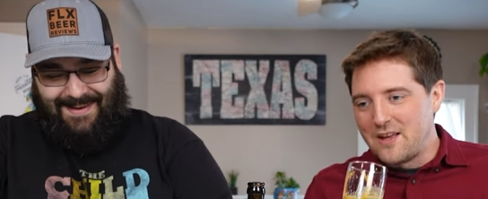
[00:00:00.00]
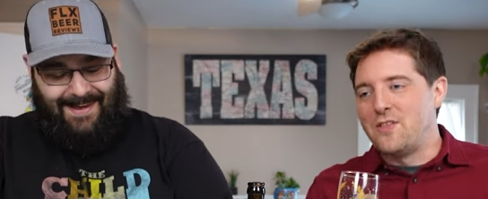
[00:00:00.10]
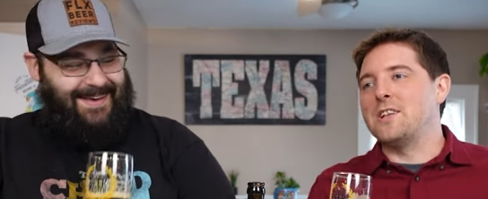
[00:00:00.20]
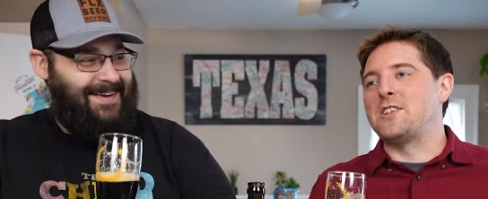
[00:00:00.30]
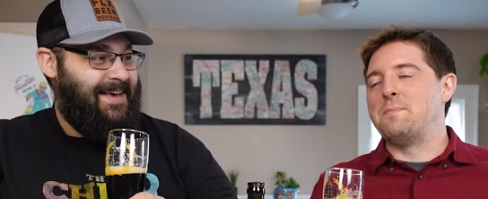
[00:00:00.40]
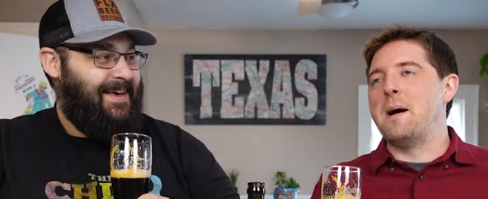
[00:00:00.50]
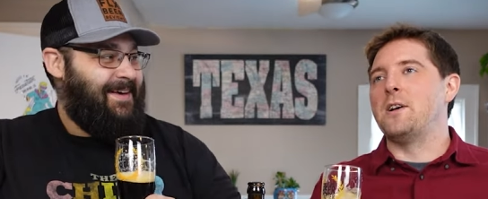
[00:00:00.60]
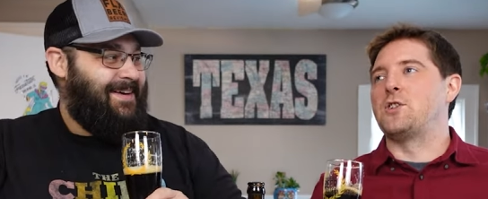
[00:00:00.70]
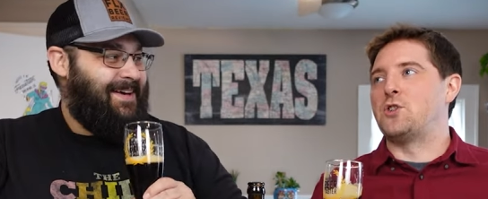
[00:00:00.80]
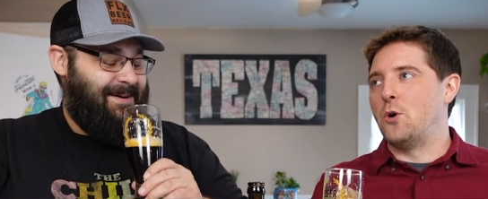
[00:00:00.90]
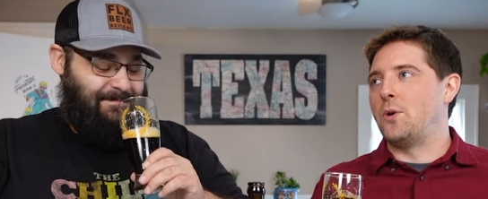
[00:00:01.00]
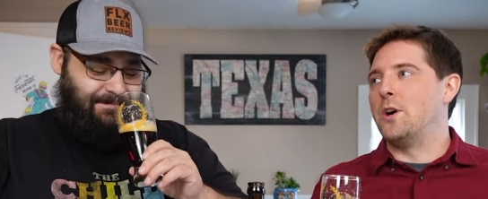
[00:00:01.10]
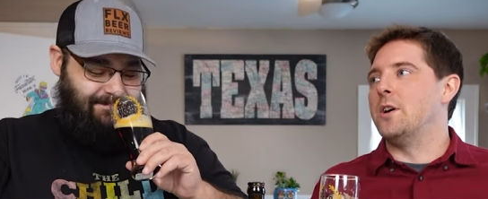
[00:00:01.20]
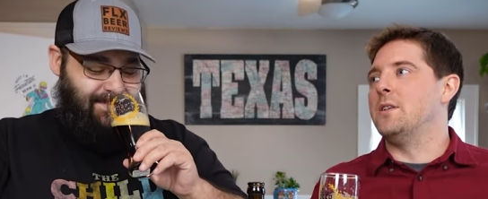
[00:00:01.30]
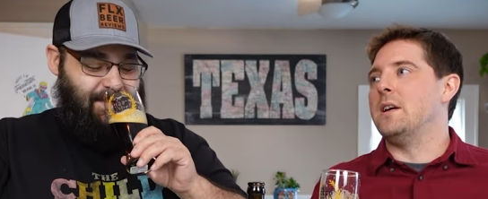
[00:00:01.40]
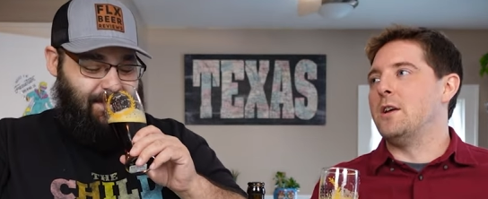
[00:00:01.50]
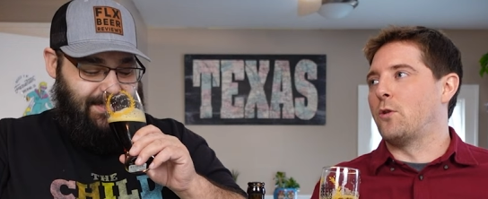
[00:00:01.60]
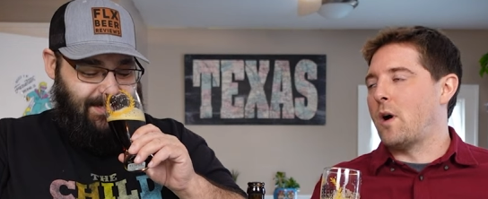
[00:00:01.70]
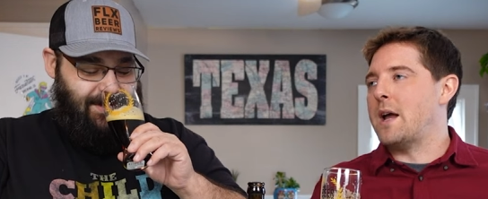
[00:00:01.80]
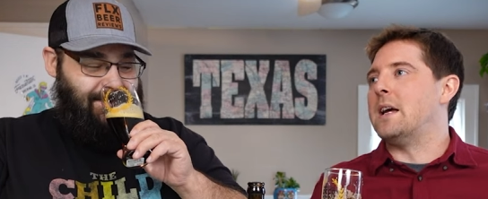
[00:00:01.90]
Speaker 1: This smells so good. Two
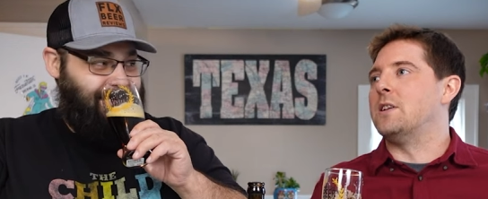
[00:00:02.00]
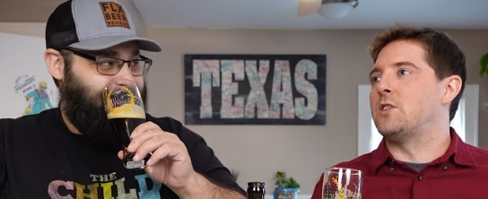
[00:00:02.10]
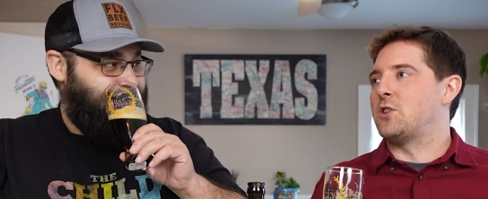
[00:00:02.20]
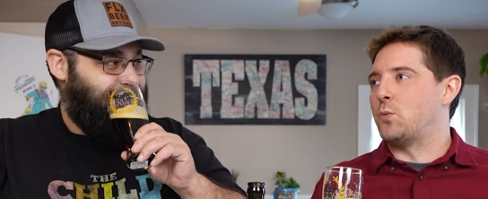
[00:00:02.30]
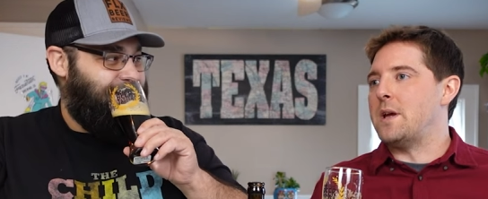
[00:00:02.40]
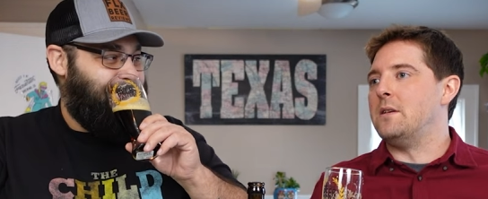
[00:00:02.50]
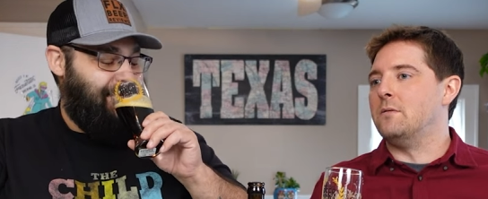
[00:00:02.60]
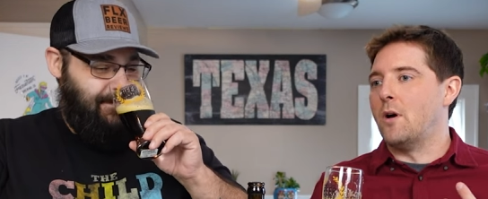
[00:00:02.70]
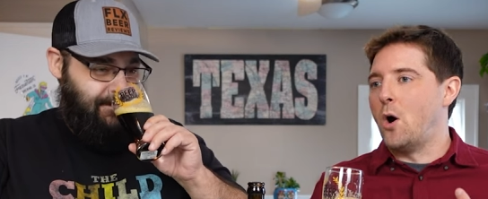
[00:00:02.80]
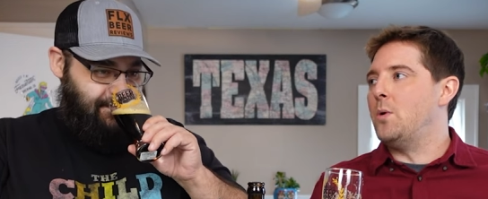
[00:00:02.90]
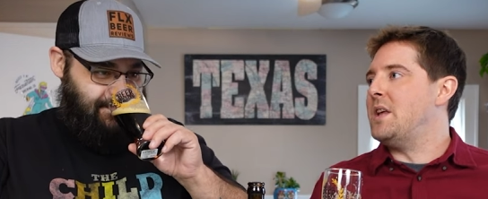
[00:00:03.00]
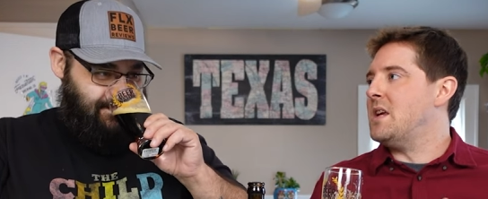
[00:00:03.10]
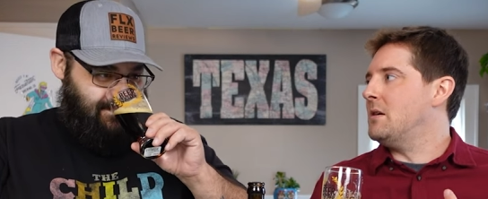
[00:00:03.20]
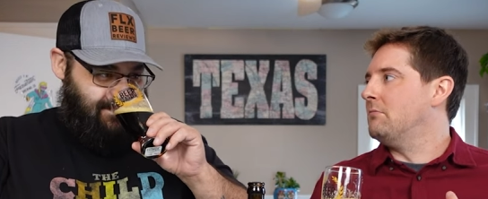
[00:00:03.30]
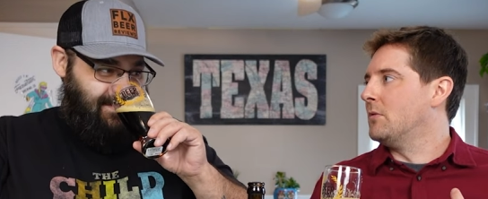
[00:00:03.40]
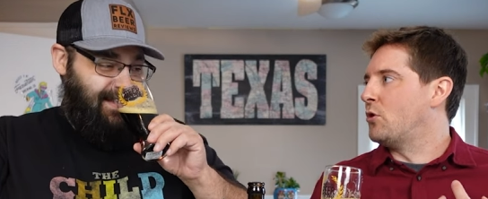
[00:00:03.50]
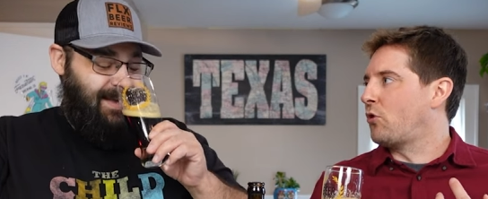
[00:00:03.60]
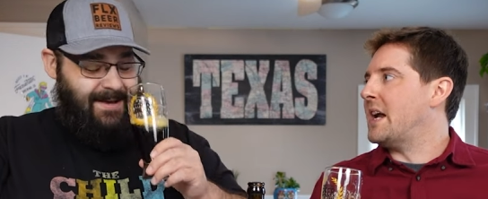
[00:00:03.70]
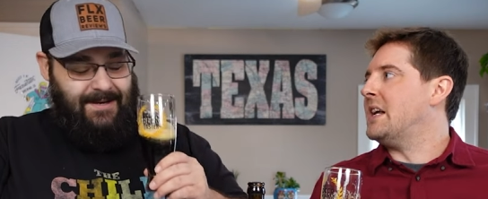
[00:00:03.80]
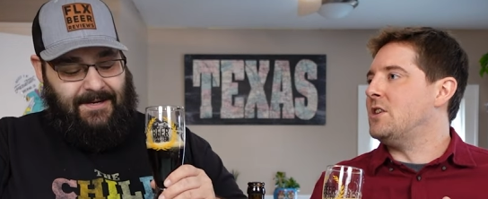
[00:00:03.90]
You're right. Ago. It's sweet, oaty,
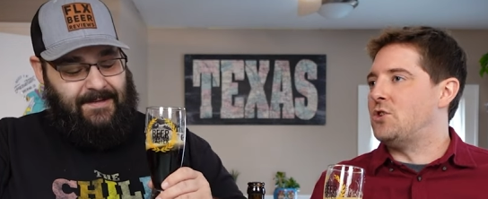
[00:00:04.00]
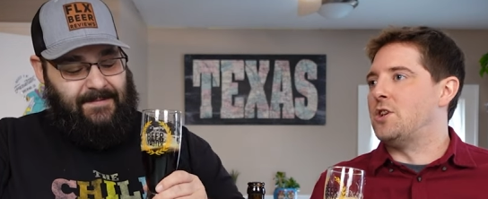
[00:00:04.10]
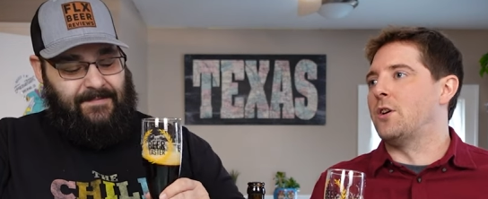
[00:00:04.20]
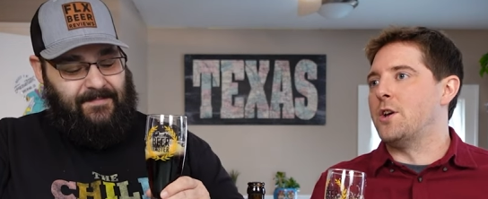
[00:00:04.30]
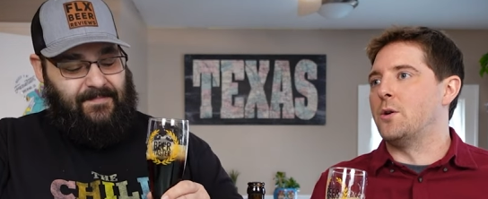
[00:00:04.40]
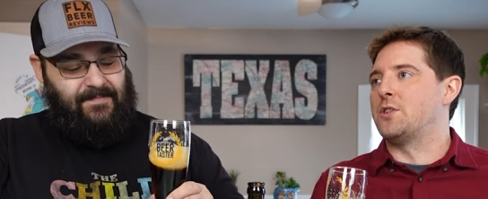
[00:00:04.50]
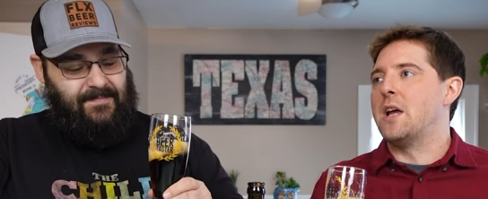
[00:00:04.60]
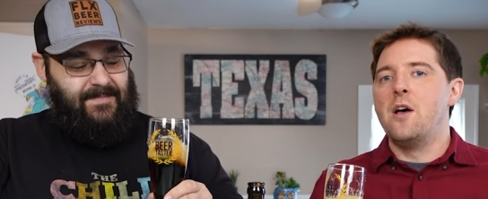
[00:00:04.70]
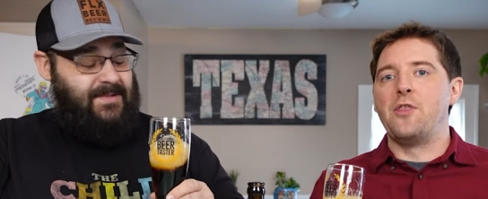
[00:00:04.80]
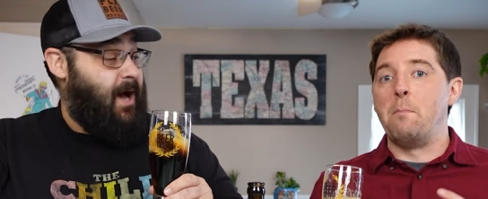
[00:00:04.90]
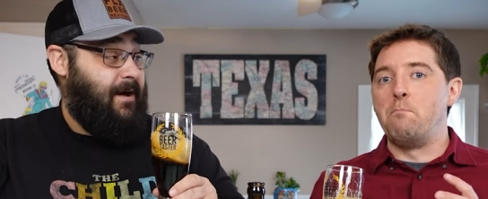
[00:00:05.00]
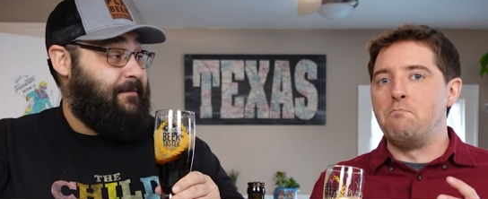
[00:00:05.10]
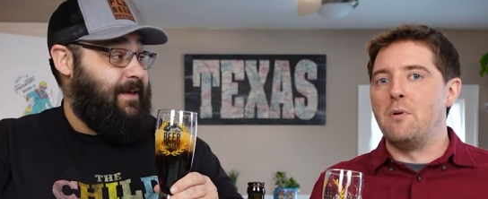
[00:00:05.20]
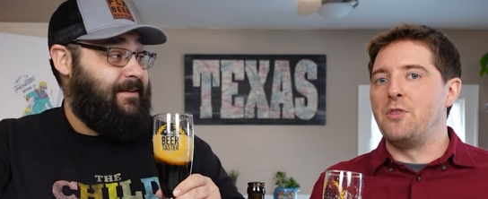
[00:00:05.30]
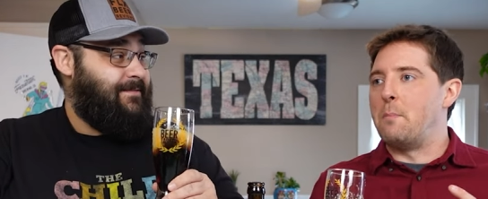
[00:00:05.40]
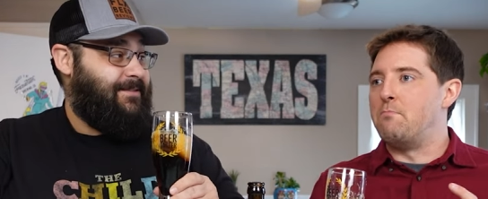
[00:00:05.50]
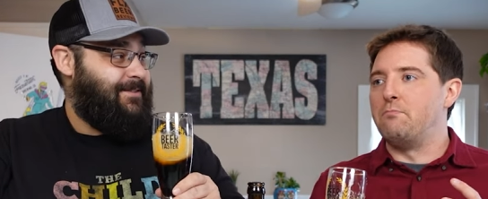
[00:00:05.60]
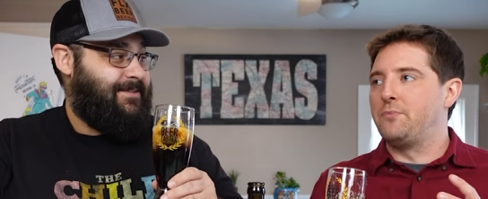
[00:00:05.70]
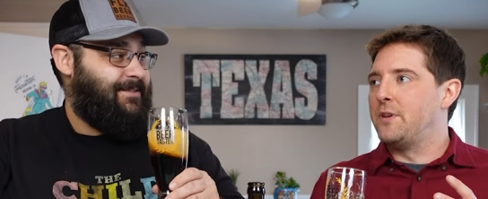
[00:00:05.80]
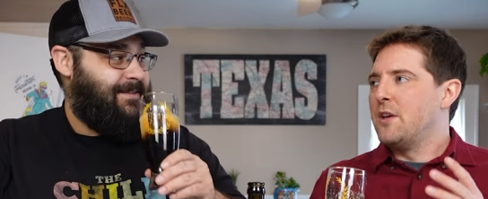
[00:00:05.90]
grainy Cheerios. The, toffee. The,
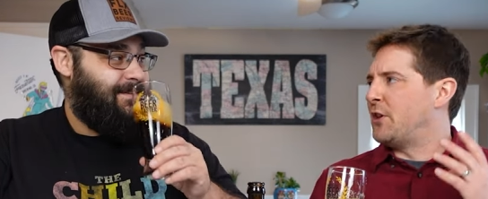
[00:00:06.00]
just.